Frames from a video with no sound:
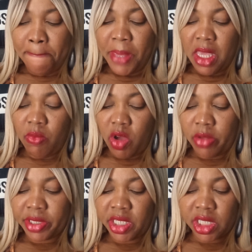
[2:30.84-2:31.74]
Beam
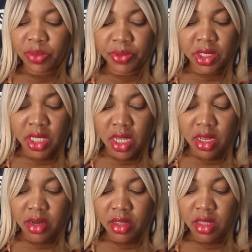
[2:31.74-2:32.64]
up
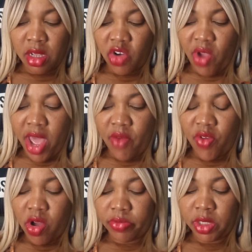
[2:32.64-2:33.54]
6%, The Graph
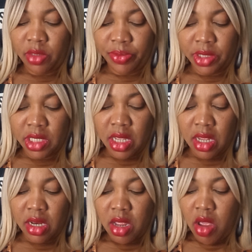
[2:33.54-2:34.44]
up
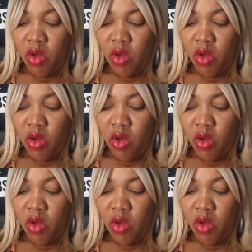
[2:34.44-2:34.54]
2%,